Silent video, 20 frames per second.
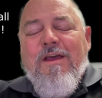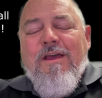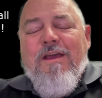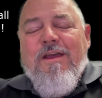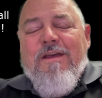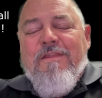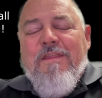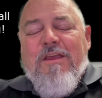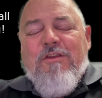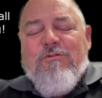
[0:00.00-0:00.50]

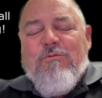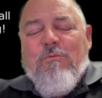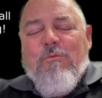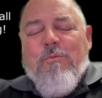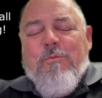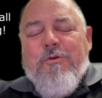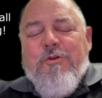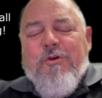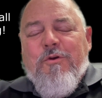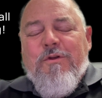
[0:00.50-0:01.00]
And that's what
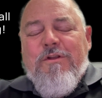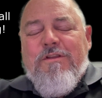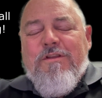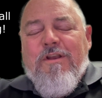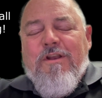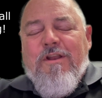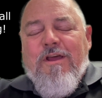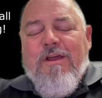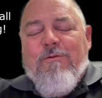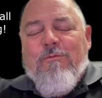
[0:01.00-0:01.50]
we're doing
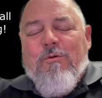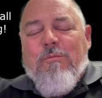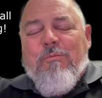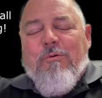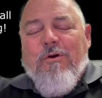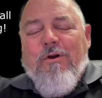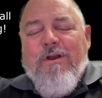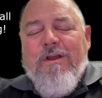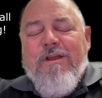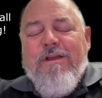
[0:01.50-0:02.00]
tonight. We're
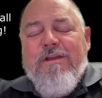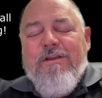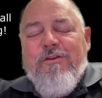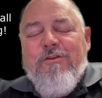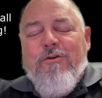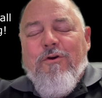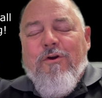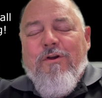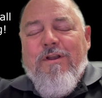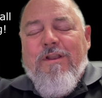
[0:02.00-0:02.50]
praying in
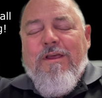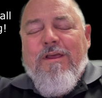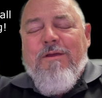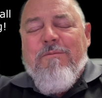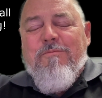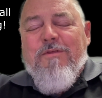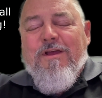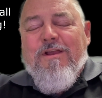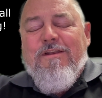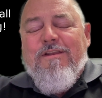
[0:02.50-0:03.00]
your
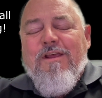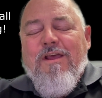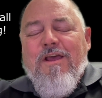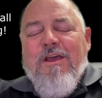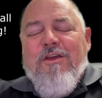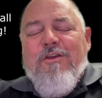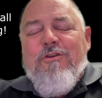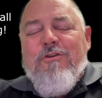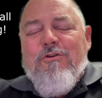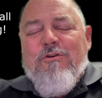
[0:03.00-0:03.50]
name that
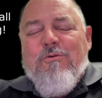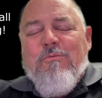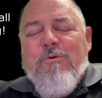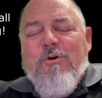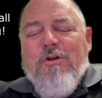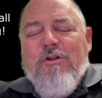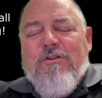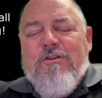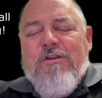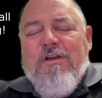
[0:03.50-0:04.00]
you
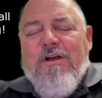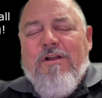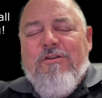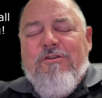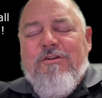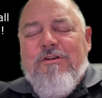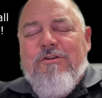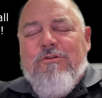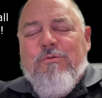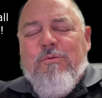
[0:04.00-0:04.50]
will
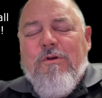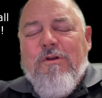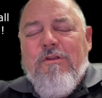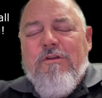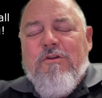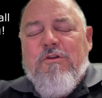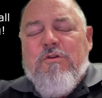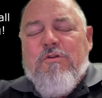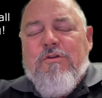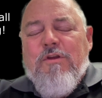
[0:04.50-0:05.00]
touch each one of
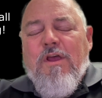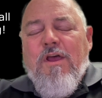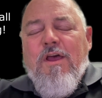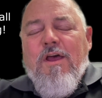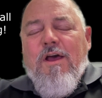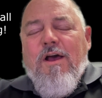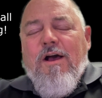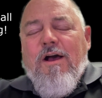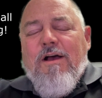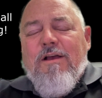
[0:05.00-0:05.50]
these
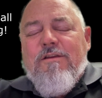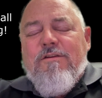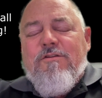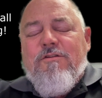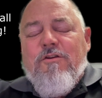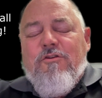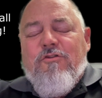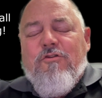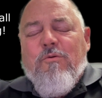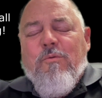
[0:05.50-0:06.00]
uh,
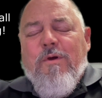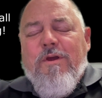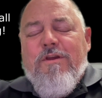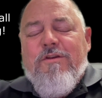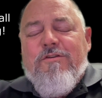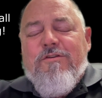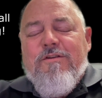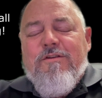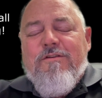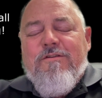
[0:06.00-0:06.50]

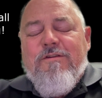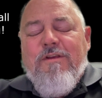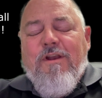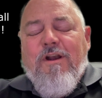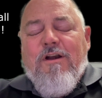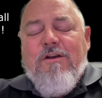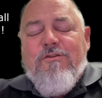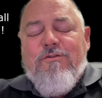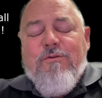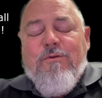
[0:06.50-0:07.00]
situations that
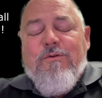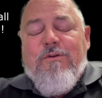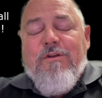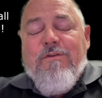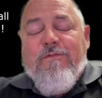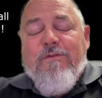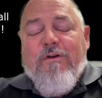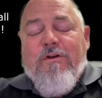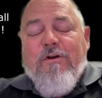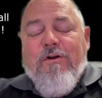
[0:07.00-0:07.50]
are so
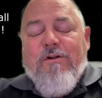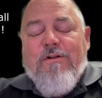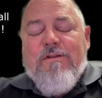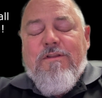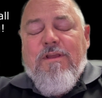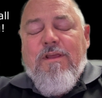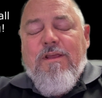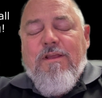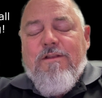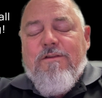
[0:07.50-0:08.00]

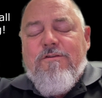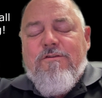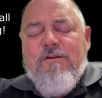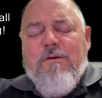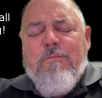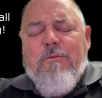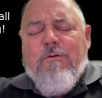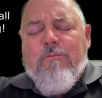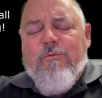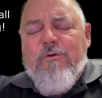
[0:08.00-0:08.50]
difficult and
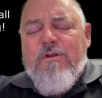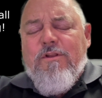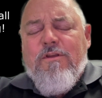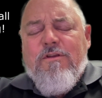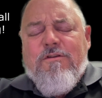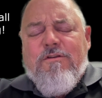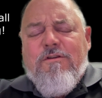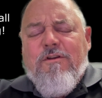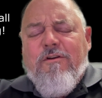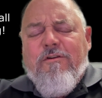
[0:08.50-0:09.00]
some are really
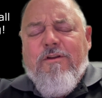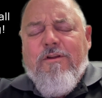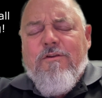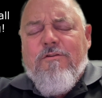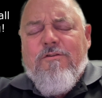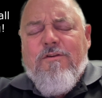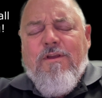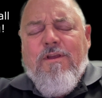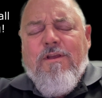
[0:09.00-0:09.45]
serious.